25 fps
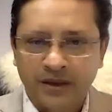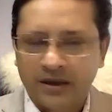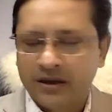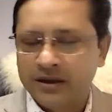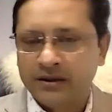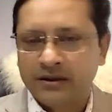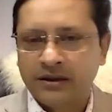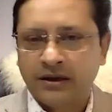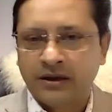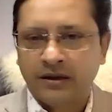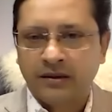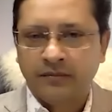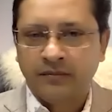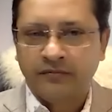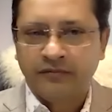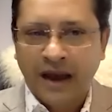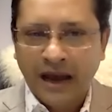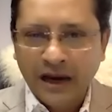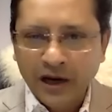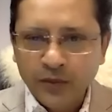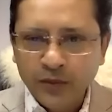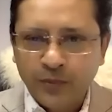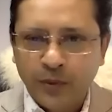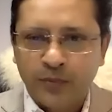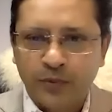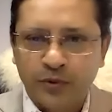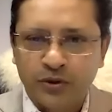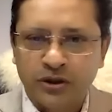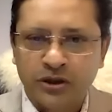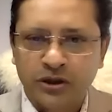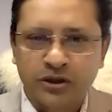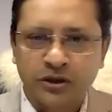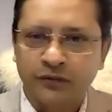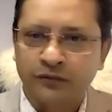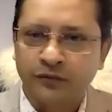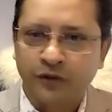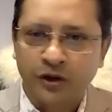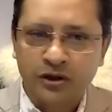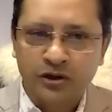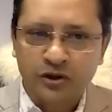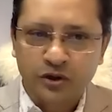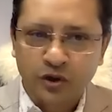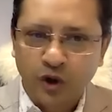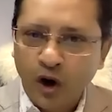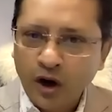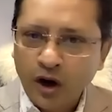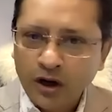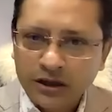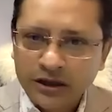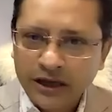The value proposition was
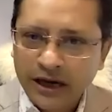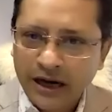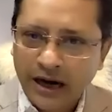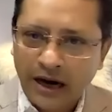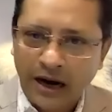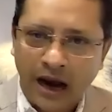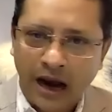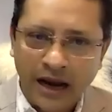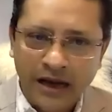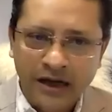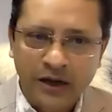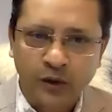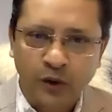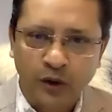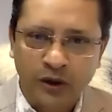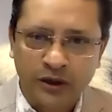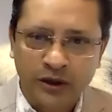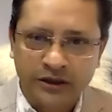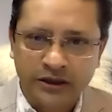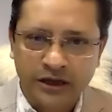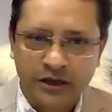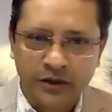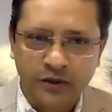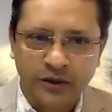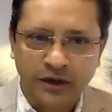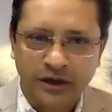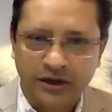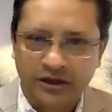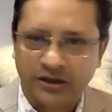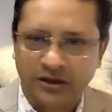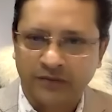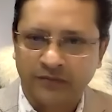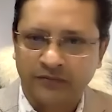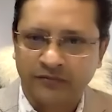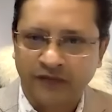not the high-quality education.